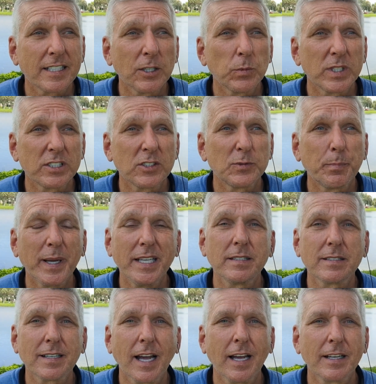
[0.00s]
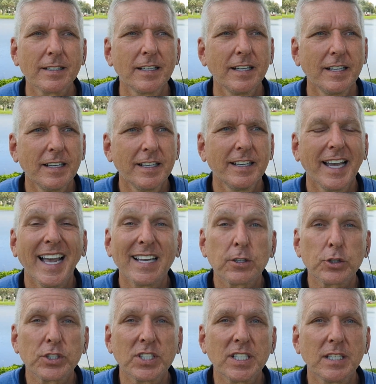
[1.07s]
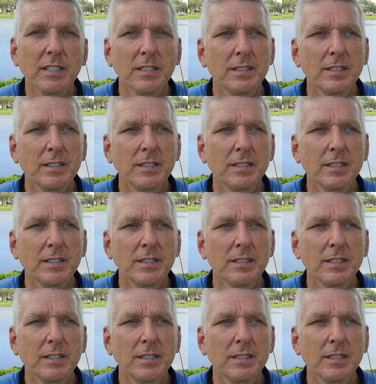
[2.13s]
which is based on energy.